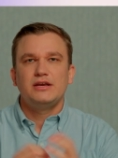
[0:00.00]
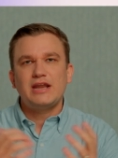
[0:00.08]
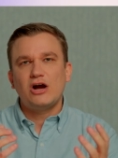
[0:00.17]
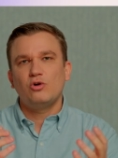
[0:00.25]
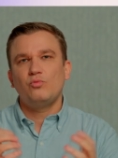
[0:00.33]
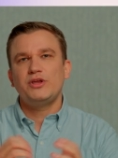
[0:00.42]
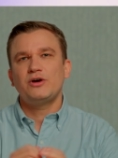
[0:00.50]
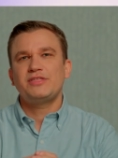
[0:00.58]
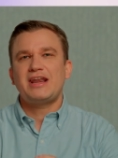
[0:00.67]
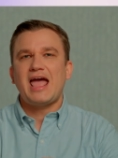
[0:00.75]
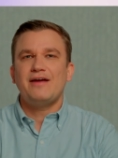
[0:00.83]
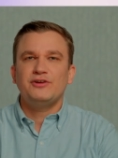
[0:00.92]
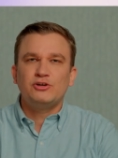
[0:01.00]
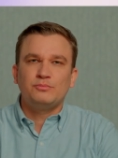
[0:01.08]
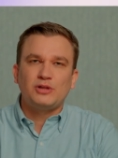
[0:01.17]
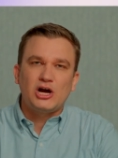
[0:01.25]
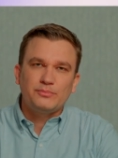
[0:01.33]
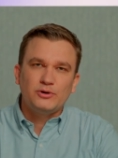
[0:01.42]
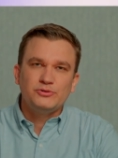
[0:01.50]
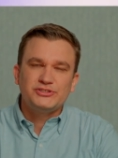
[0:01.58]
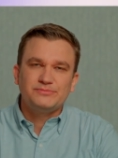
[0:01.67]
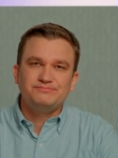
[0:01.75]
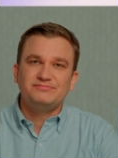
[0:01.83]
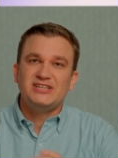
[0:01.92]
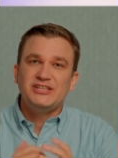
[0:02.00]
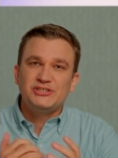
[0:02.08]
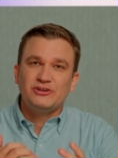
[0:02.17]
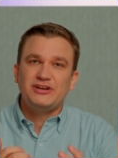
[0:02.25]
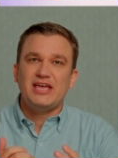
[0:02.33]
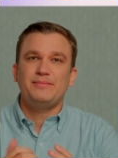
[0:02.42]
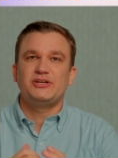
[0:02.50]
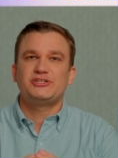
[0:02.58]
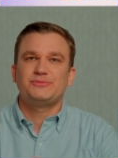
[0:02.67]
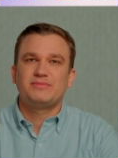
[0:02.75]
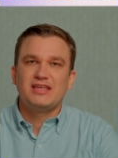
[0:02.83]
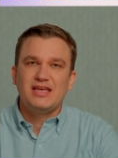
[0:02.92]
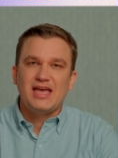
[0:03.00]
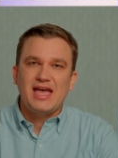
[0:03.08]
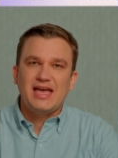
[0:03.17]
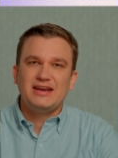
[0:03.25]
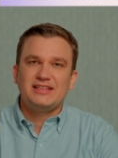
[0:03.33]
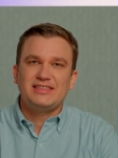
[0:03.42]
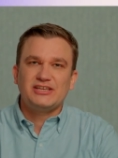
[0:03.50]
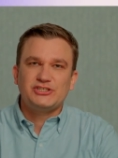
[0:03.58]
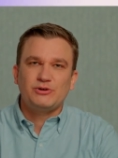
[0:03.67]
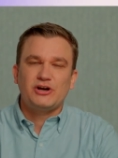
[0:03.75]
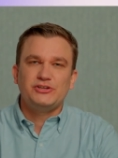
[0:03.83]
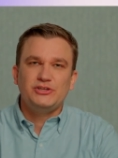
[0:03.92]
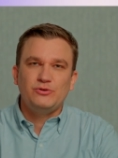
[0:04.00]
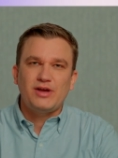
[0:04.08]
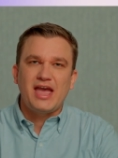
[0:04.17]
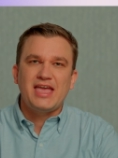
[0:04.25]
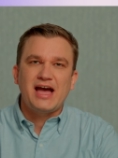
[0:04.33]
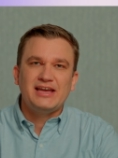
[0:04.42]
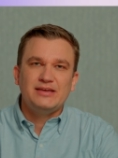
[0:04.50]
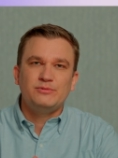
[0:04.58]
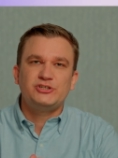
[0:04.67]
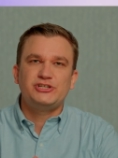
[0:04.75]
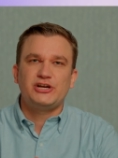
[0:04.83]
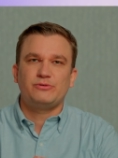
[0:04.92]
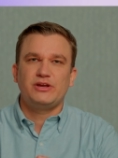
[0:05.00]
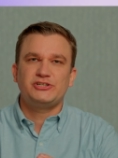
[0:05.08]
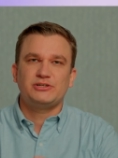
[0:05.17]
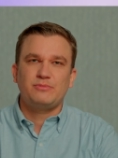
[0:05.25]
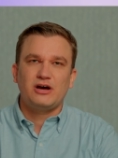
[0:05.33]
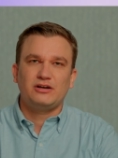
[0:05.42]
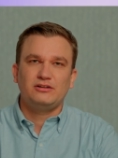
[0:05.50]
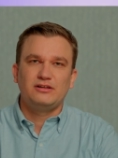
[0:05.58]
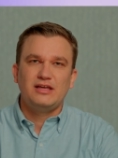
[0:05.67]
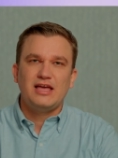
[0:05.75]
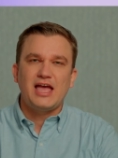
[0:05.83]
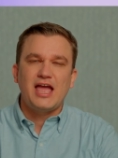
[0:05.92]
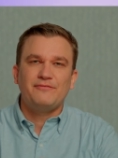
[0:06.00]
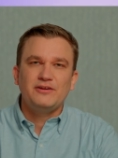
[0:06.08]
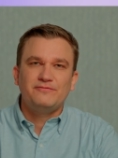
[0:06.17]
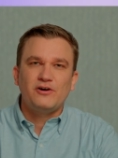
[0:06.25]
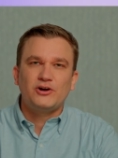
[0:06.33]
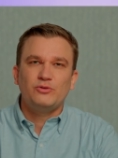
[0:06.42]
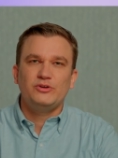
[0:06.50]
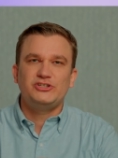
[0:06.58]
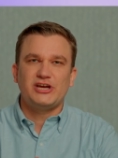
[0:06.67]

Now, we know that every good blog post needs a good image, and thanks to our new AI image generation model, Every photo we